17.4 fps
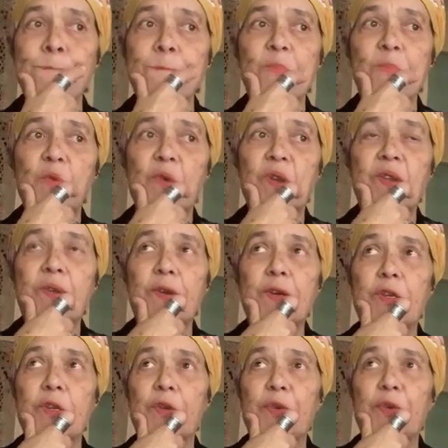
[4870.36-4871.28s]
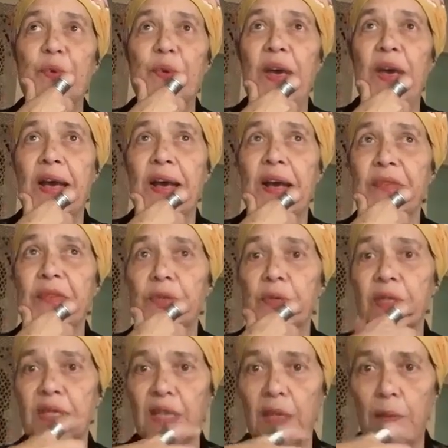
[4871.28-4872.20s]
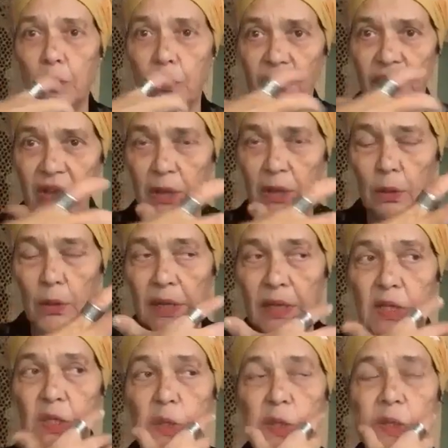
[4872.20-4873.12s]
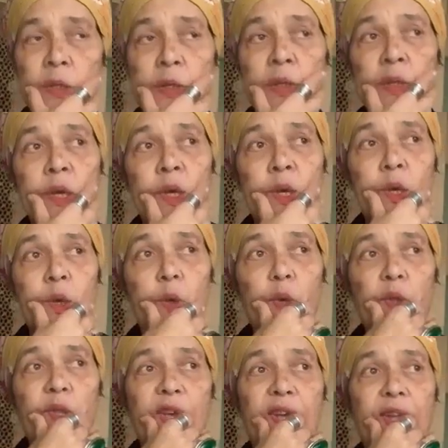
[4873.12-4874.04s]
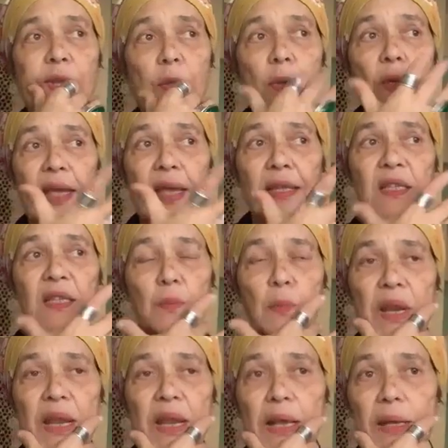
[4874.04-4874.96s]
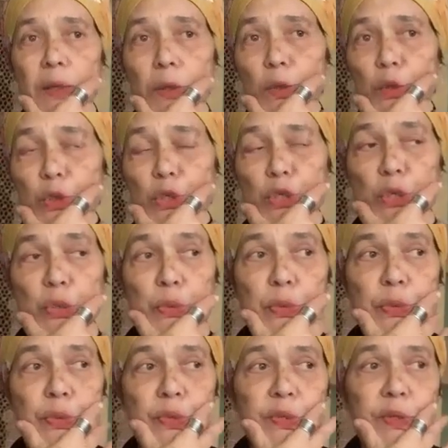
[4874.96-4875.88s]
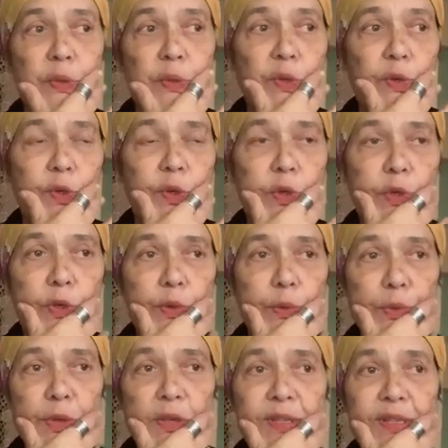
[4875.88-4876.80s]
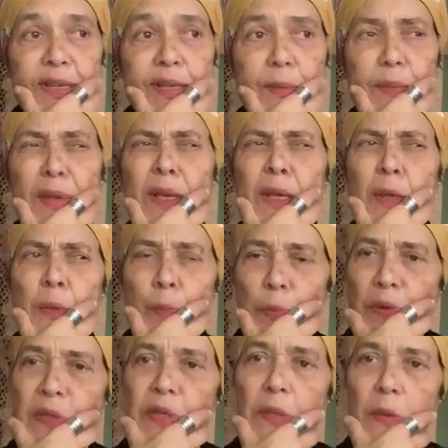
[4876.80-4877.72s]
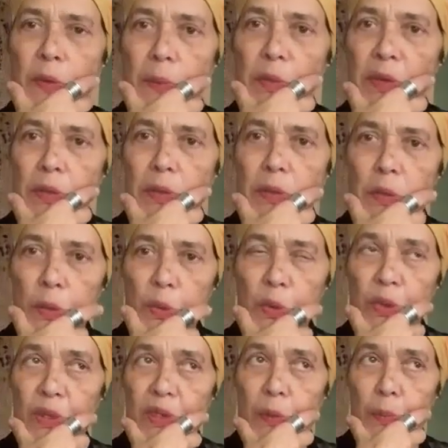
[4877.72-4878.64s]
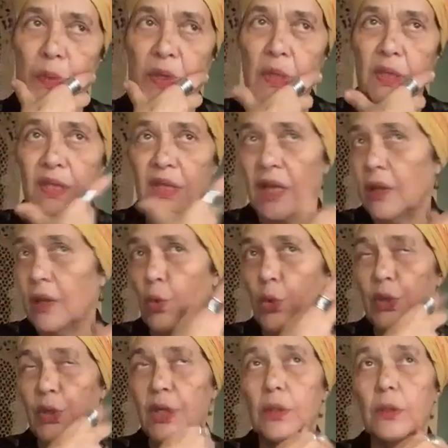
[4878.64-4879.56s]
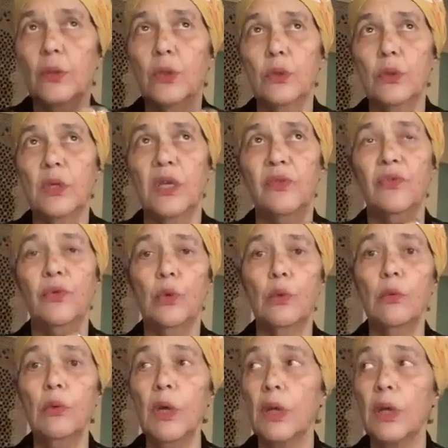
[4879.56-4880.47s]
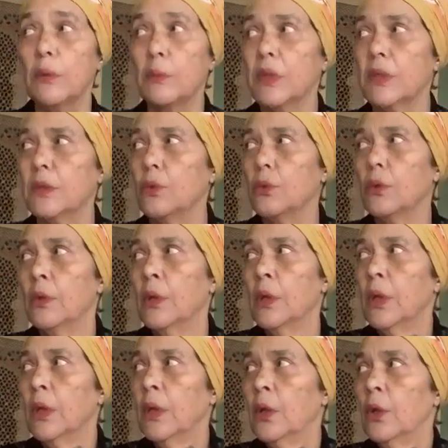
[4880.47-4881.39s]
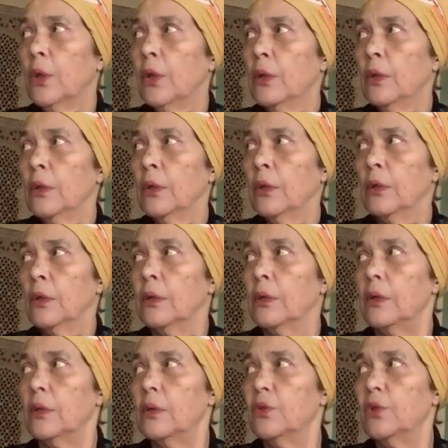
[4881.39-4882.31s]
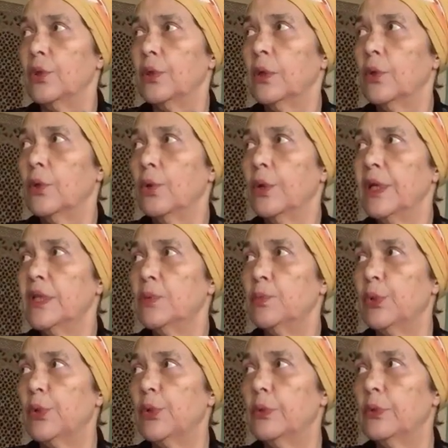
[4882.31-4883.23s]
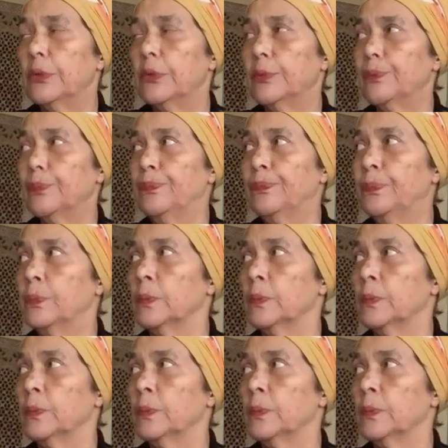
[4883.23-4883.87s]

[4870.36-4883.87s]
will not have the same violence than against Black or Jews or Muslim. But in the UK, because I work in the UK for a while, the incredible,